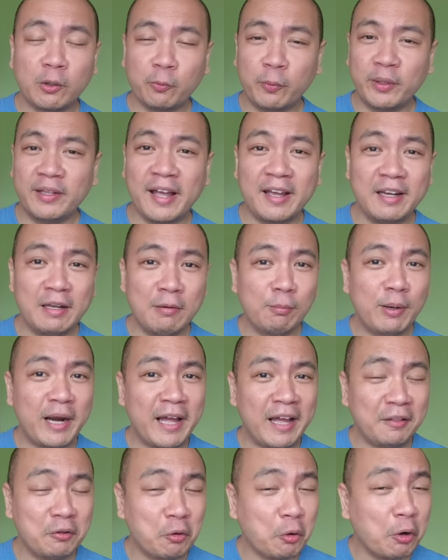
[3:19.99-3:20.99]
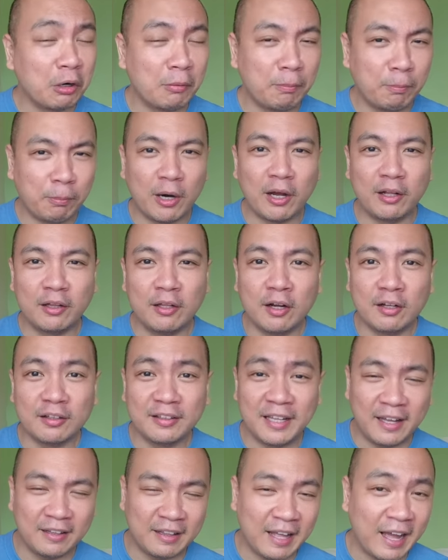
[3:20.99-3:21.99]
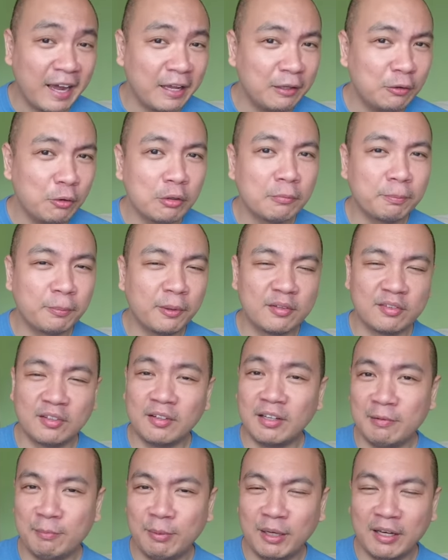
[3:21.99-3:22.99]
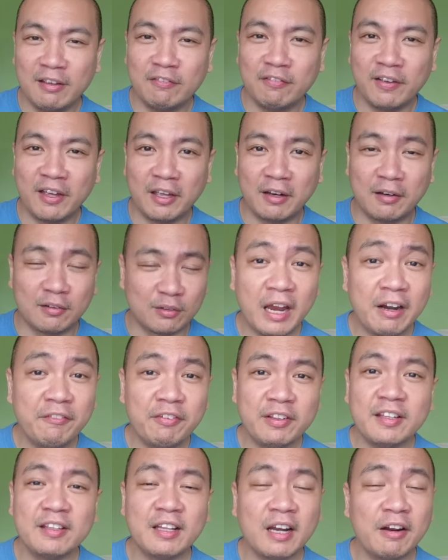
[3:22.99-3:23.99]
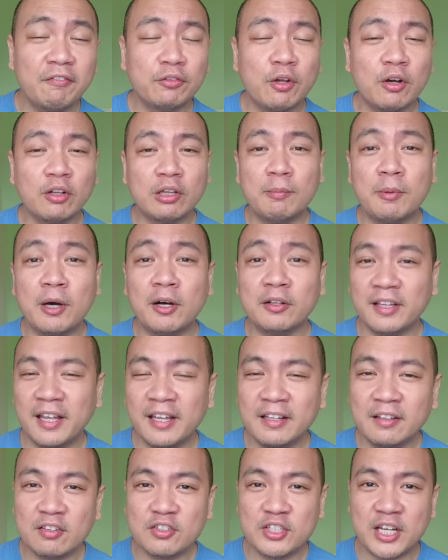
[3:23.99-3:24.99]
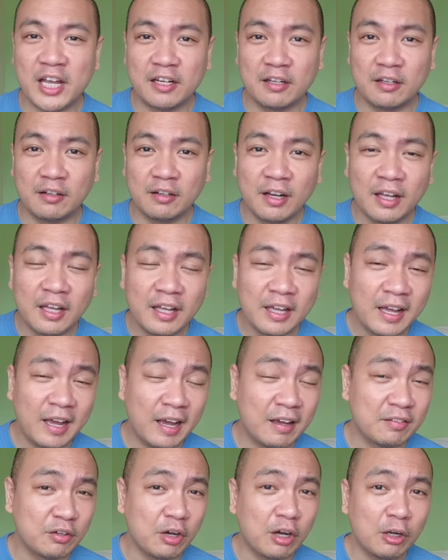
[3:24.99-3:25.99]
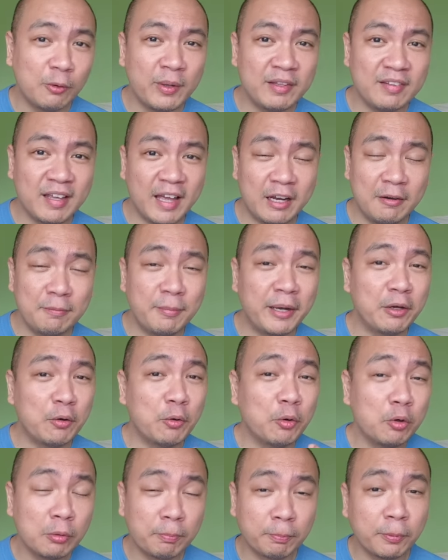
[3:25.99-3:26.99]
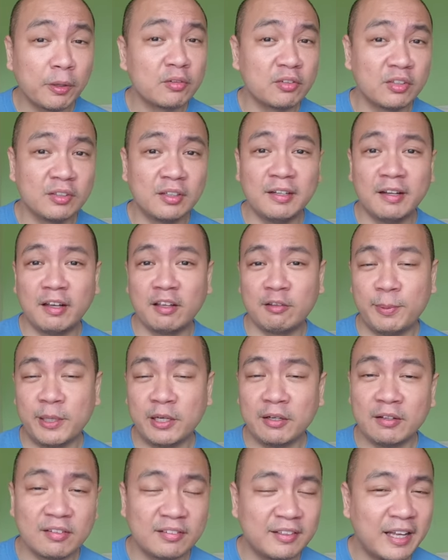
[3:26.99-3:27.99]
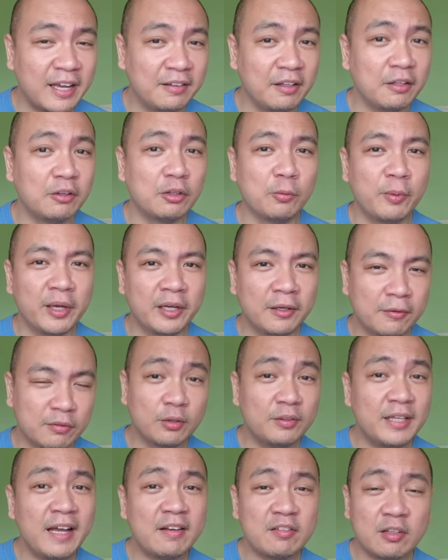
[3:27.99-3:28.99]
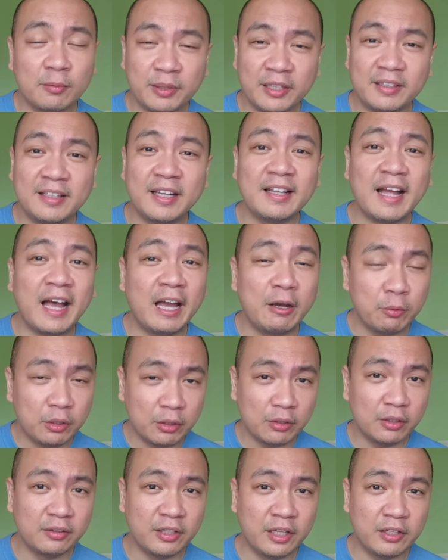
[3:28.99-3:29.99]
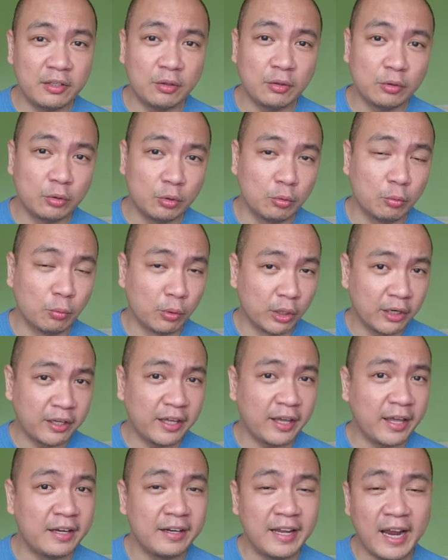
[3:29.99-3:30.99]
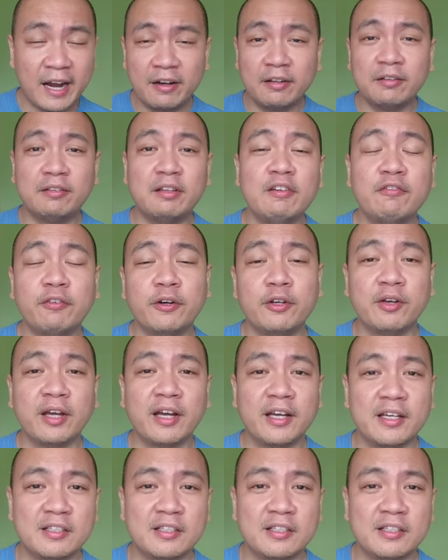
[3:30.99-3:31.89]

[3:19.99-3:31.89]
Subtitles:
work with any brand or product that I don't personally believe in. Everything that I've talked about in this channel has always had my own personal experience tied into it. So that's something that I would continue to work and guarantee for you